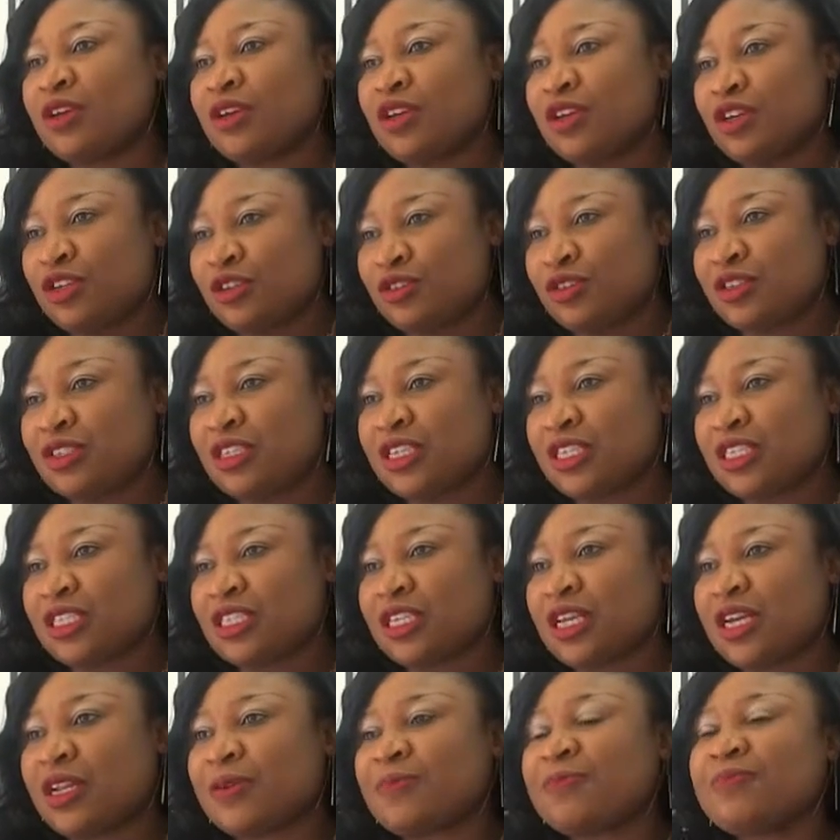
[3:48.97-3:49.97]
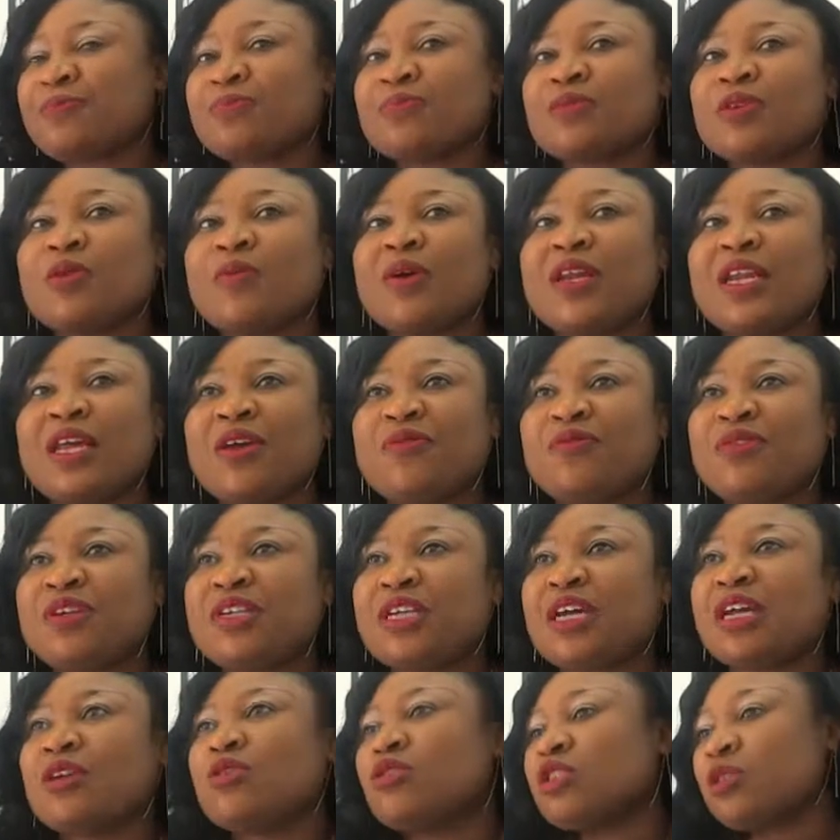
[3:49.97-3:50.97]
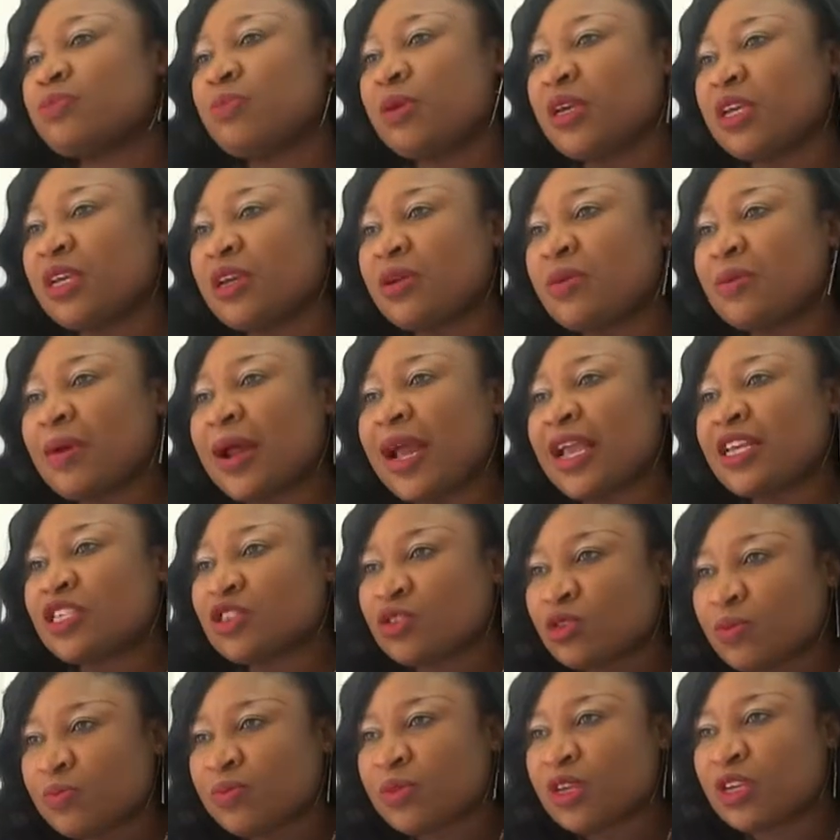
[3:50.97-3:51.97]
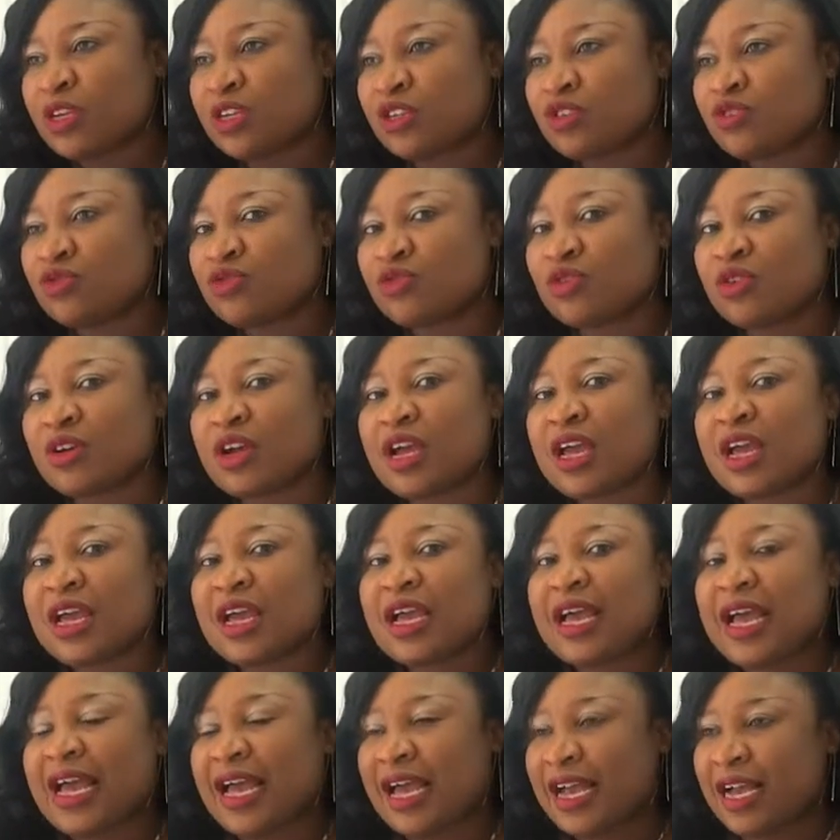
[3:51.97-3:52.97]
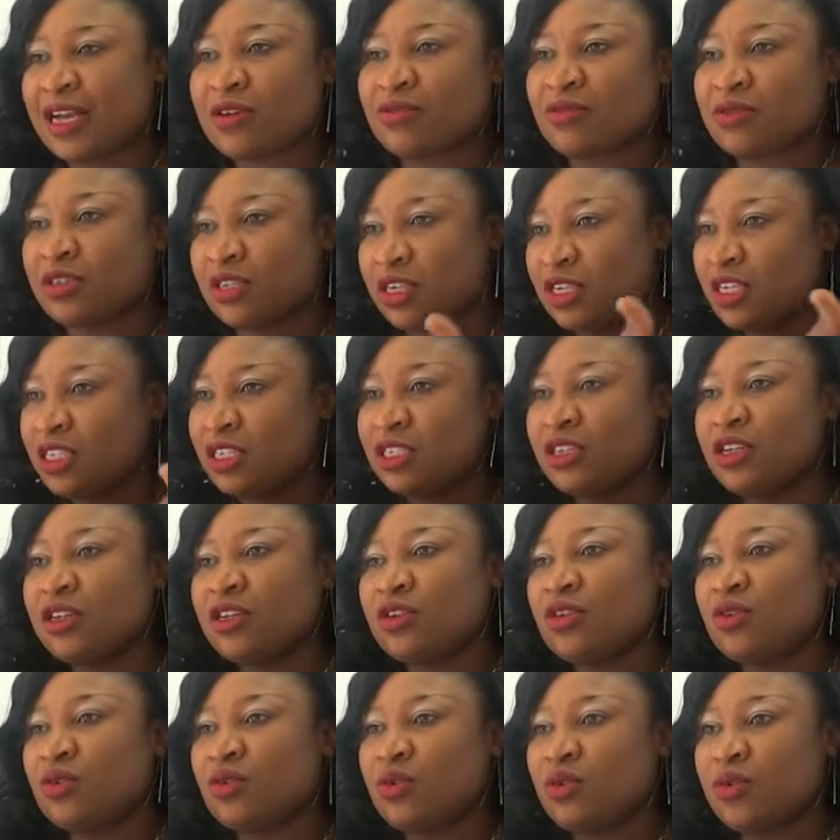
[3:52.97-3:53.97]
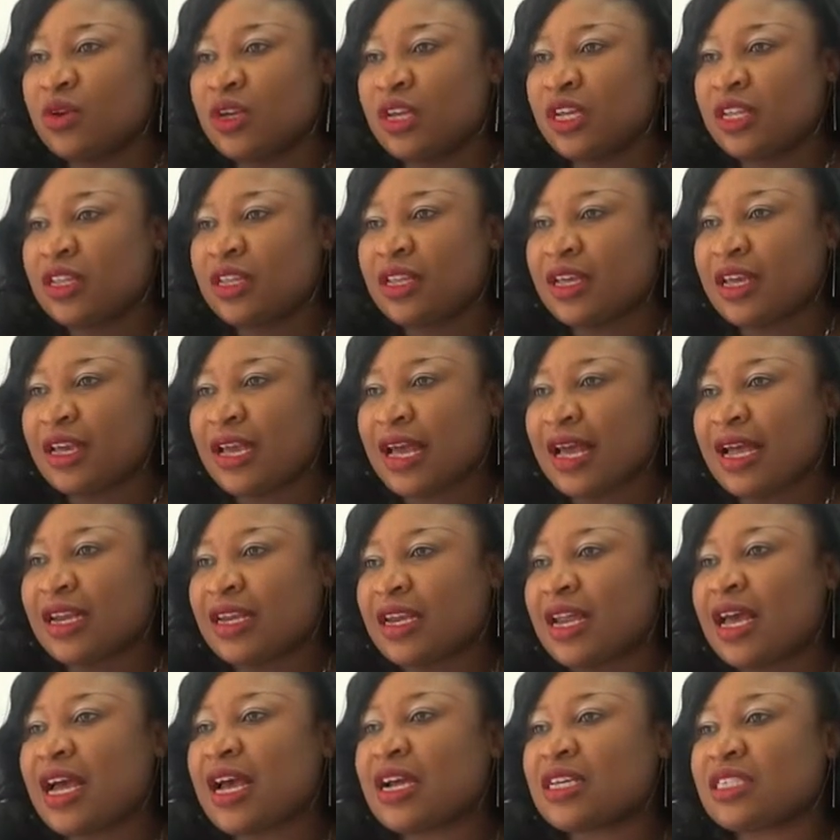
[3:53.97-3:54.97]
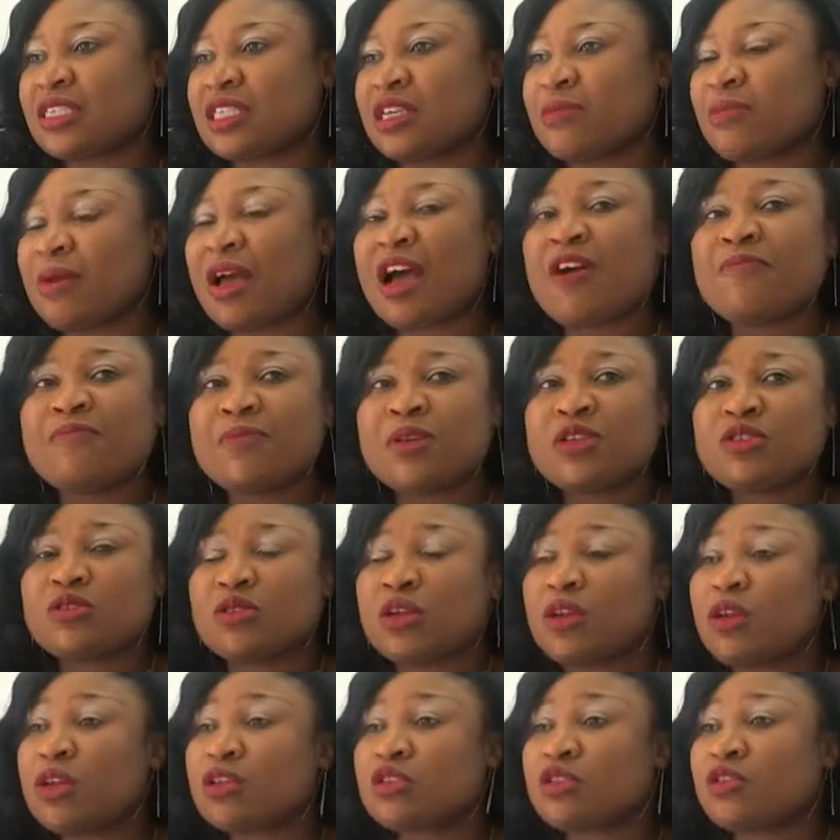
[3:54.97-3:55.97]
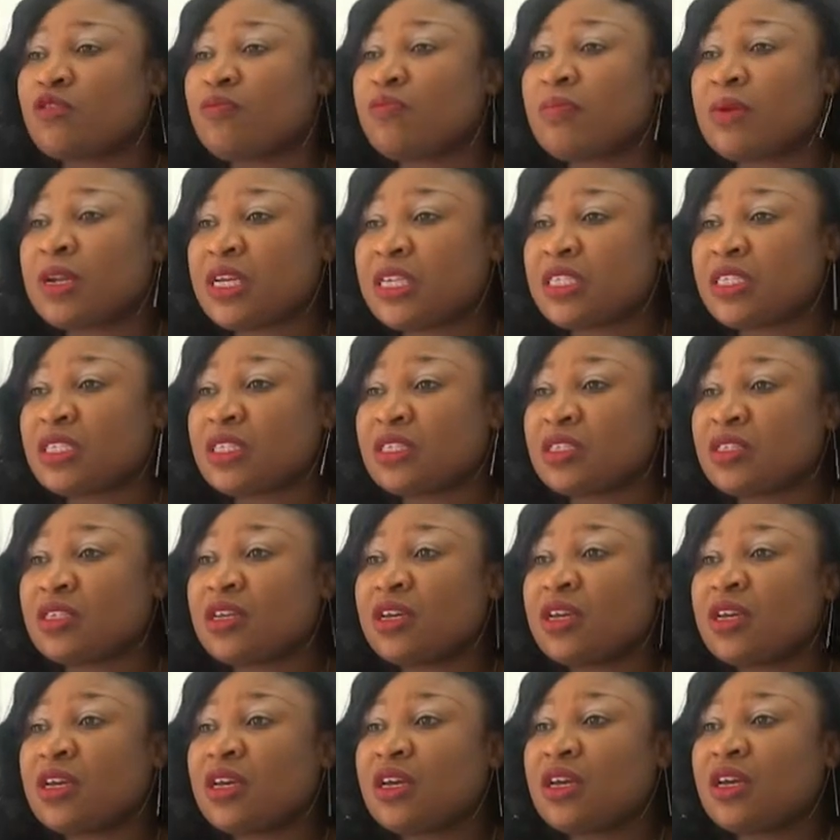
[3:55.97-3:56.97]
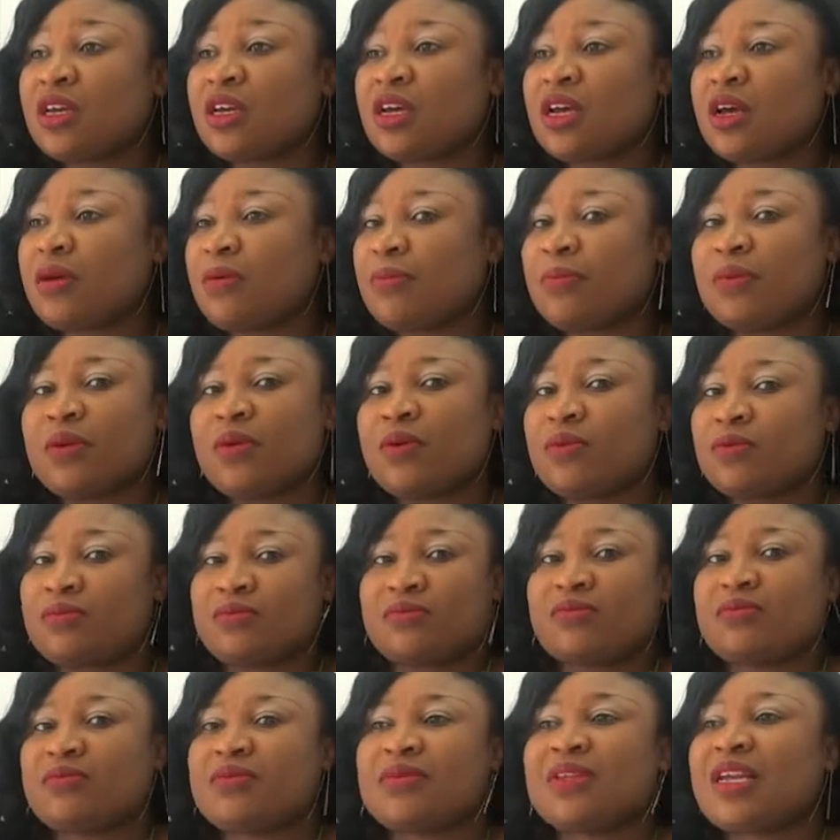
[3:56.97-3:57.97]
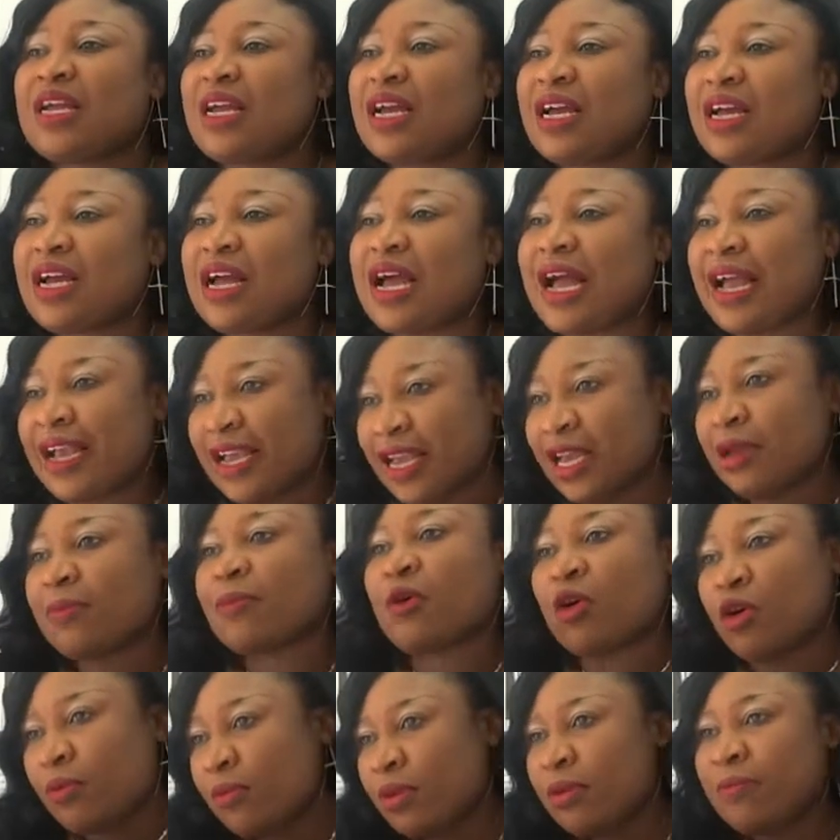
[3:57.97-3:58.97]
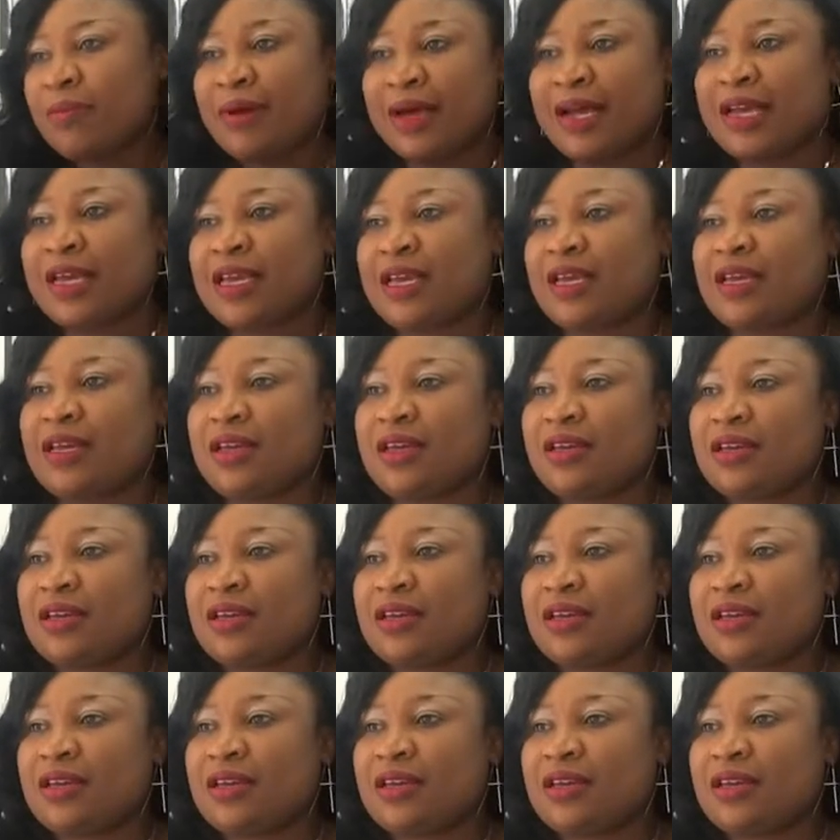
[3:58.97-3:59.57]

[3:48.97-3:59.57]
You understand? When I feel they are not speaking right, something is wrong, I could easily go in there and ask them. I've been to a lot of places, but I kept coming back here.